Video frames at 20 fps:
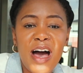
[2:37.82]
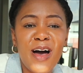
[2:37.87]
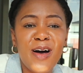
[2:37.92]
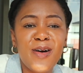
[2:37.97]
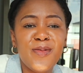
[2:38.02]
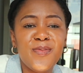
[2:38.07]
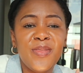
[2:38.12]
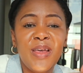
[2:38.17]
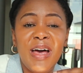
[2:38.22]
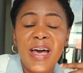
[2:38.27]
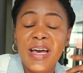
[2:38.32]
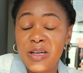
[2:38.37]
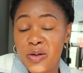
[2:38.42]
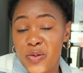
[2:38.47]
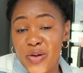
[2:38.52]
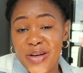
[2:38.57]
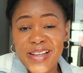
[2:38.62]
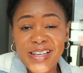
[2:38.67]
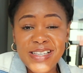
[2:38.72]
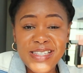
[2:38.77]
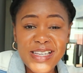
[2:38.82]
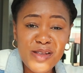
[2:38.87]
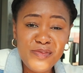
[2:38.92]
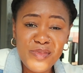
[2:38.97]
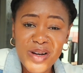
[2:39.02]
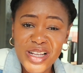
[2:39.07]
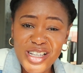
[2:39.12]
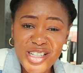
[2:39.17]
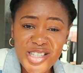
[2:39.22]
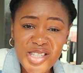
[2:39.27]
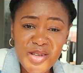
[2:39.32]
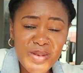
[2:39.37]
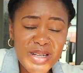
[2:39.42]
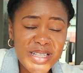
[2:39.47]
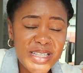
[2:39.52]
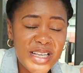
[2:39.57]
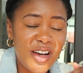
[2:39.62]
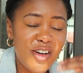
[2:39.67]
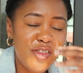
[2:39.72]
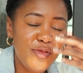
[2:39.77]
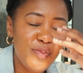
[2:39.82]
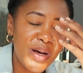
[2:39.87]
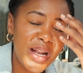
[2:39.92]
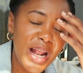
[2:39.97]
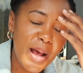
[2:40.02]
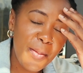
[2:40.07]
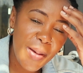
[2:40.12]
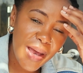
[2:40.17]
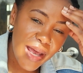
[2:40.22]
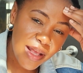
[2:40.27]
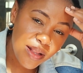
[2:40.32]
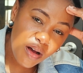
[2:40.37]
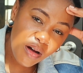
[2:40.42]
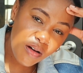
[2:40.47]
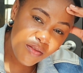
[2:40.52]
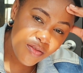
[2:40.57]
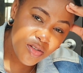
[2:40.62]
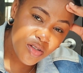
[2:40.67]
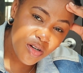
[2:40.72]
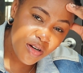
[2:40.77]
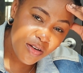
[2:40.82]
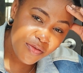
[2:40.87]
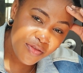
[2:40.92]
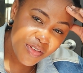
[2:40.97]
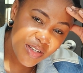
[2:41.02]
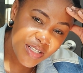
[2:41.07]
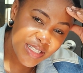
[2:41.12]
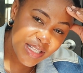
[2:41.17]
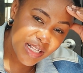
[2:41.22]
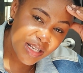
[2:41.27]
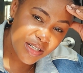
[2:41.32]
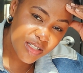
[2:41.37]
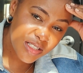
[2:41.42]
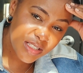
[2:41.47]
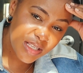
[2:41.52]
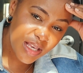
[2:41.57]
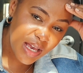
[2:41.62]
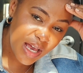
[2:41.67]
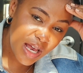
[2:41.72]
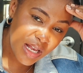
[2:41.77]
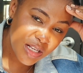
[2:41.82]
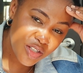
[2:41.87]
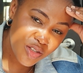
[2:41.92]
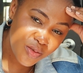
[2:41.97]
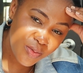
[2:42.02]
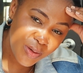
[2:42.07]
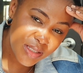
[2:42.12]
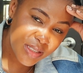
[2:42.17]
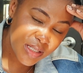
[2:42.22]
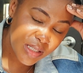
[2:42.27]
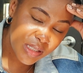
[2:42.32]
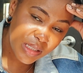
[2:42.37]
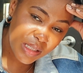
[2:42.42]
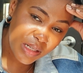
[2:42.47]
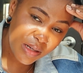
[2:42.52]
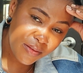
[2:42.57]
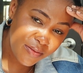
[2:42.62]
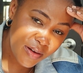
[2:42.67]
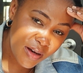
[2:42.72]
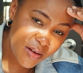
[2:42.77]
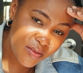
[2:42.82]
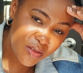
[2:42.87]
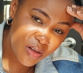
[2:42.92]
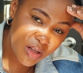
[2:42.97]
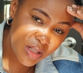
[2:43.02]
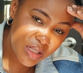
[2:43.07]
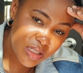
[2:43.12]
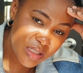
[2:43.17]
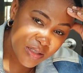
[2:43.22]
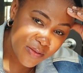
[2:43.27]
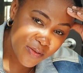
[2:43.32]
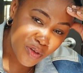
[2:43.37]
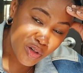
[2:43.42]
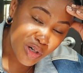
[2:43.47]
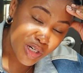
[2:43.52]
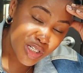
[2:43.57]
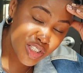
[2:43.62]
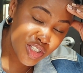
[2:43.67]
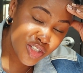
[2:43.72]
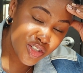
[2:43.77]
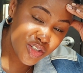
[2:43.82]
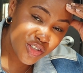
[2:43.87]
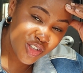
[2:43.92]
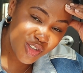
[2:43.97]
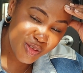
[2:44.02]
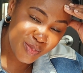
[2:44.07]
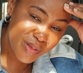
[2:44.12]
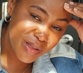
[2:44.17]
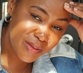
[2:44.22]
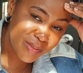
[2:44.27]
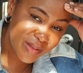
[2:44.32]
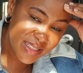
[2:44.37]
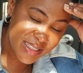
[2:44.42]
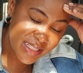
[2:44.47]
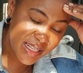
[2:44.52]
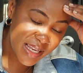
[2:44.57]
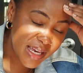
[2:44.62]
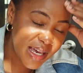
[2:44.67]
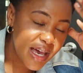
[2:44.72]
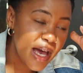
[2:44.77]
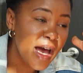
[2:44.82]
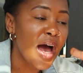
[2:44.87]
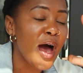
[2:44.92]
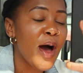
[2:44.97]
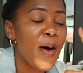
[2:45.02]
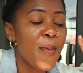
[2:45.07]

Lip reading: I quickly sent money to myself, but I paid the overdraft fees, and I was just like, I just wasted $35 for a stupid mistake.